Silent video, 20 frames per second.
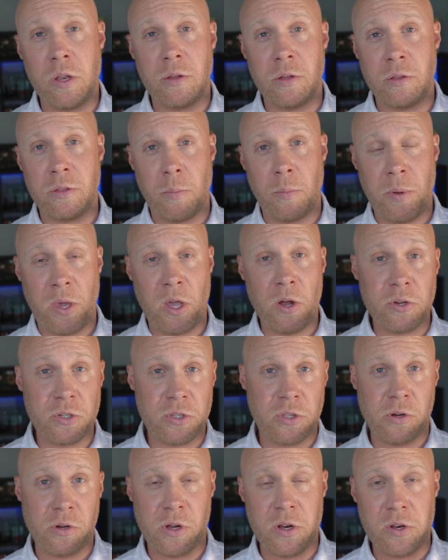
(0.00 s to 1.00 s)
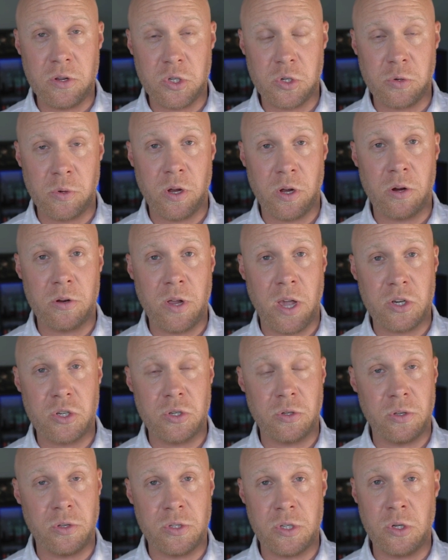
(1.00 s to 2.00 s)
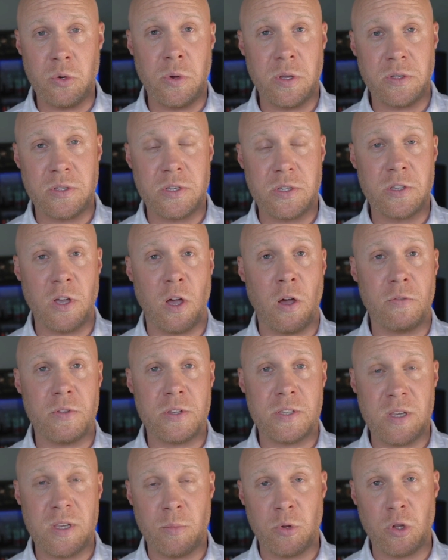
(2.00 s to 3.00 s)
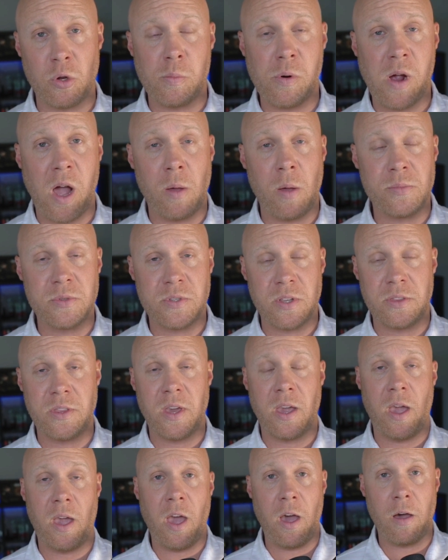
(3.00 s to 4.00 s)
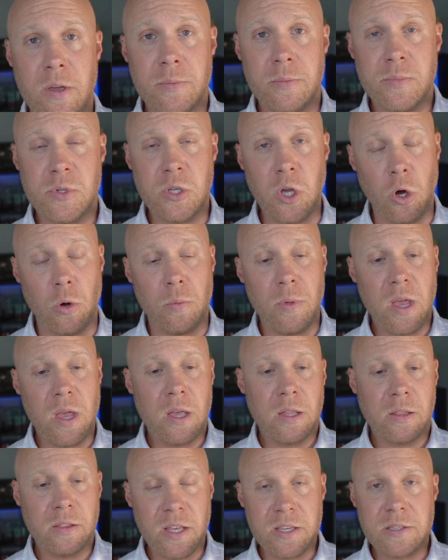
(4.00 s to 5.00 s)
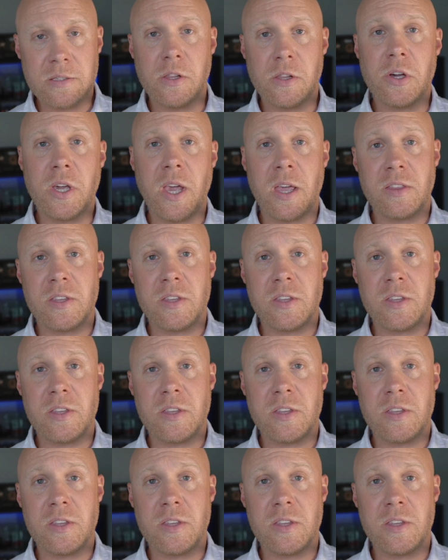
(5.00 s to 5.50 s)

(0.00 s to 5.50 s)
the peers in their industry are actually doing to solve the similar problems that they have. So let's look at this